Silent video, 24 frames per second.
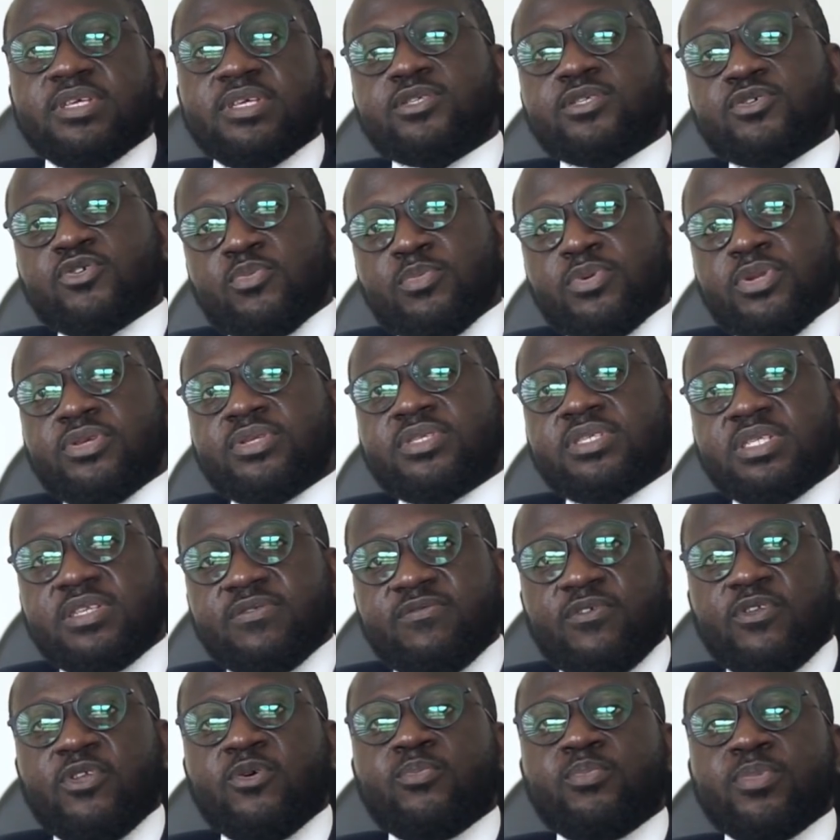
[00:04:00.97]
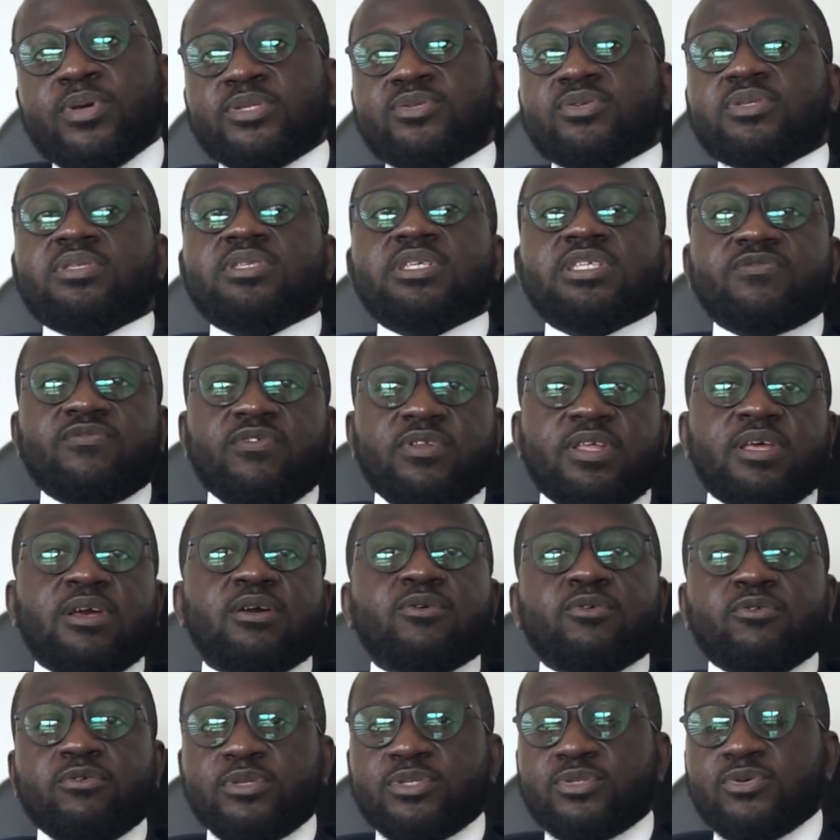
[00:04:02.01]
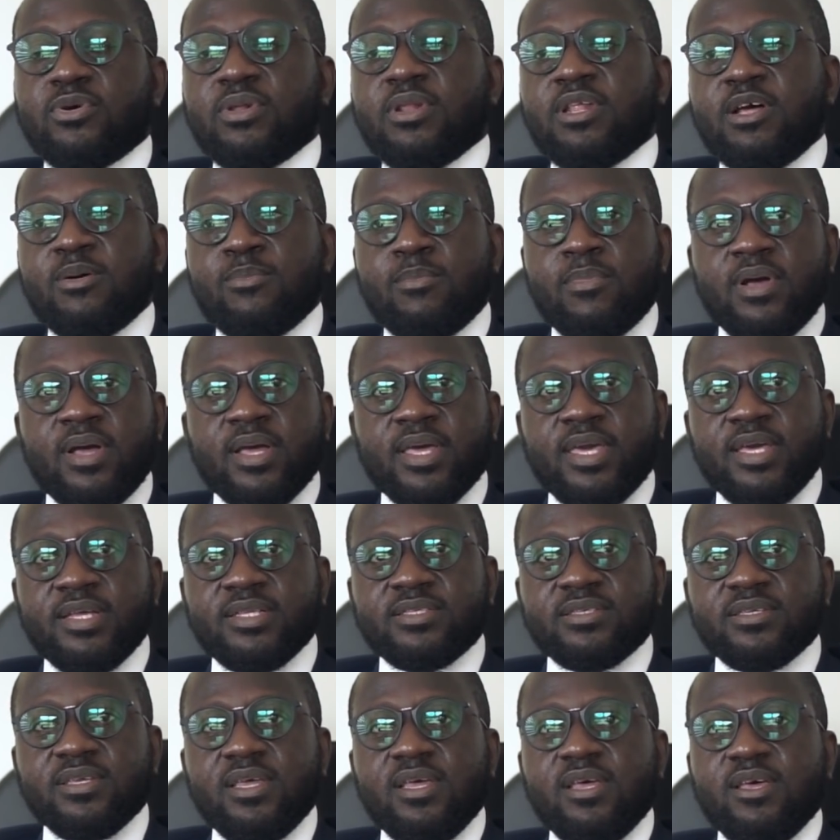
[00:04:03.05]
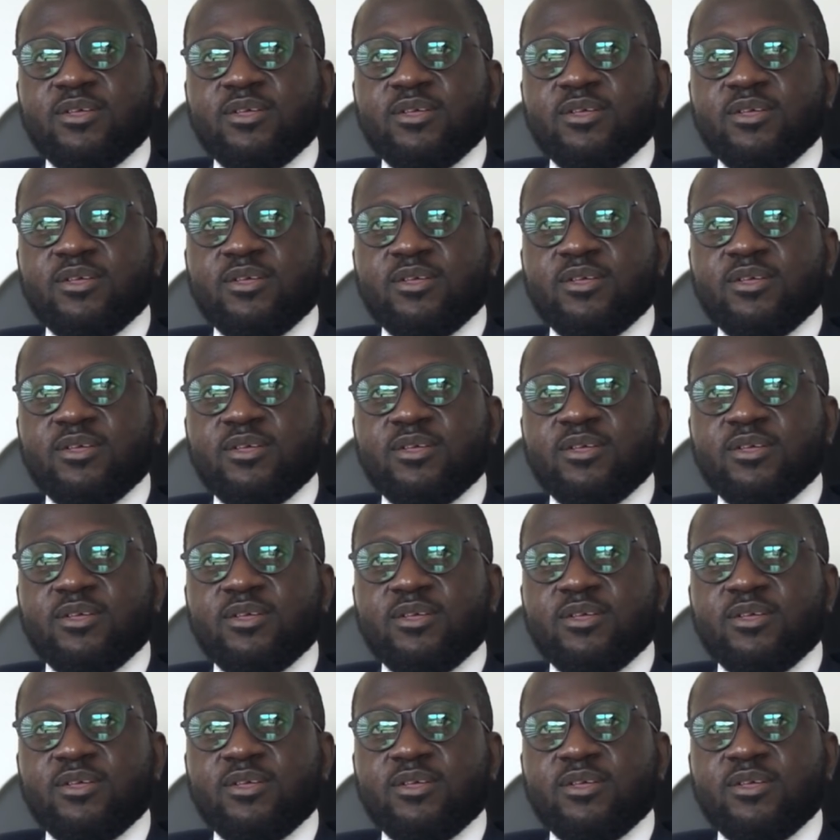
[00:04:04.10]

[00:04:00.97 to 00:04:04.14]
community development successfully across all our markets.